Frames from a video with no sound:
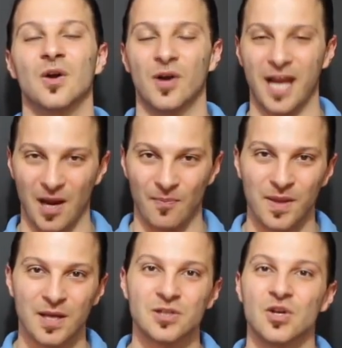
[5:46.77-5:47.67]
Okay,
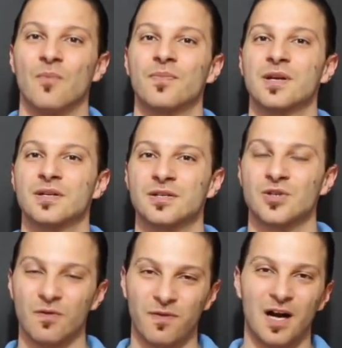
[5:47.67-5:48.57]

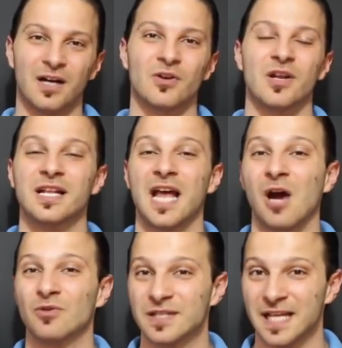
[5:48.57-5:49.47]
so far you learned
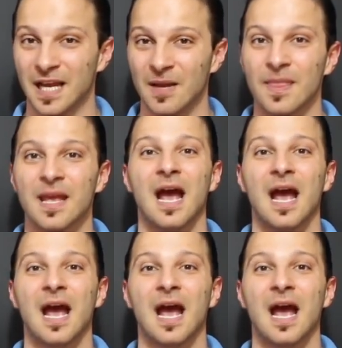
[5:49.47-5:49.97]
how to say